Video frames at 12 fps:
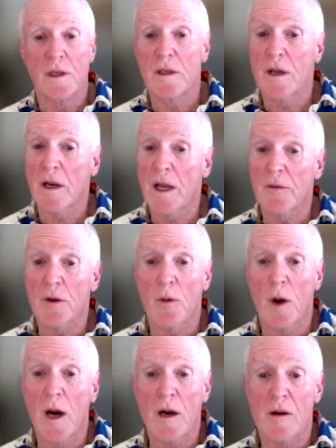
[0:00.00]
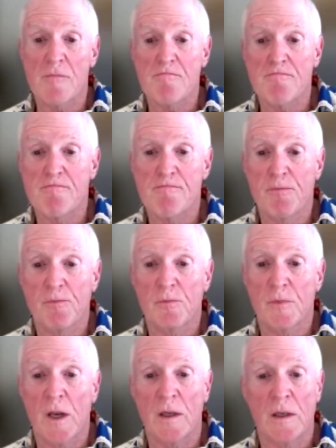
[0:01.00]
not have a choir.
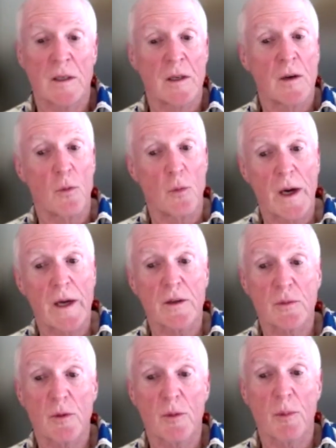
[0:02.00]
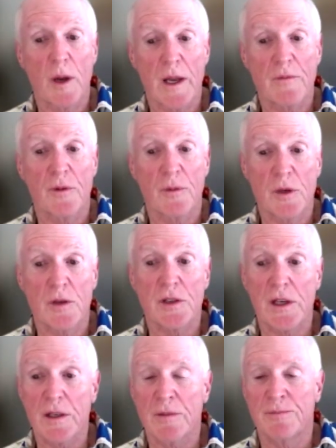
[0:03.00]
Records were played for
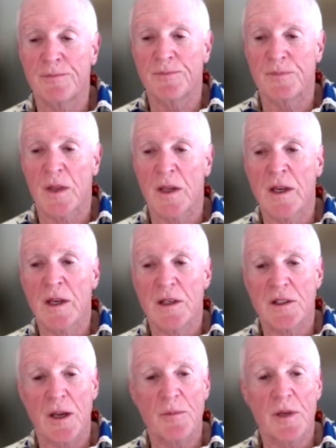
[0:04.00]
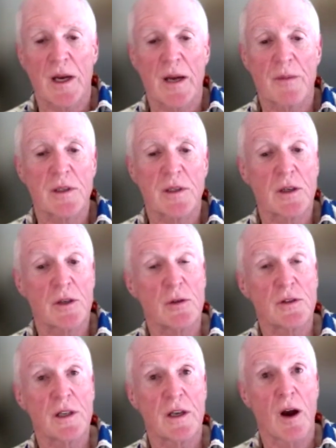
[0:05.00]
music. Sometimes an
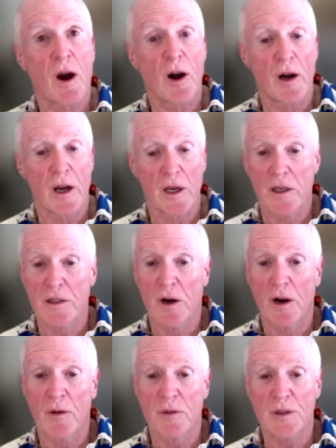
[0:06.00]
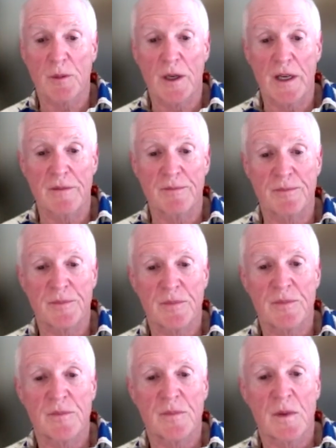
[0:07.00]
acoustic guitar was played.
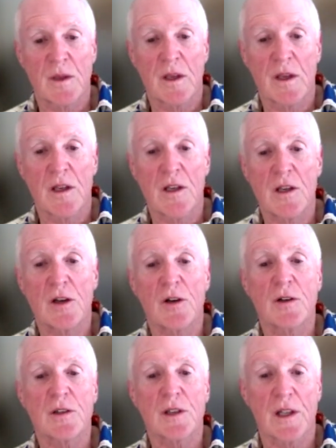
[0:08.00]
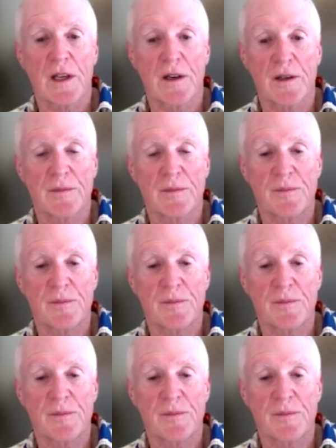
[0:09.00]
Years later,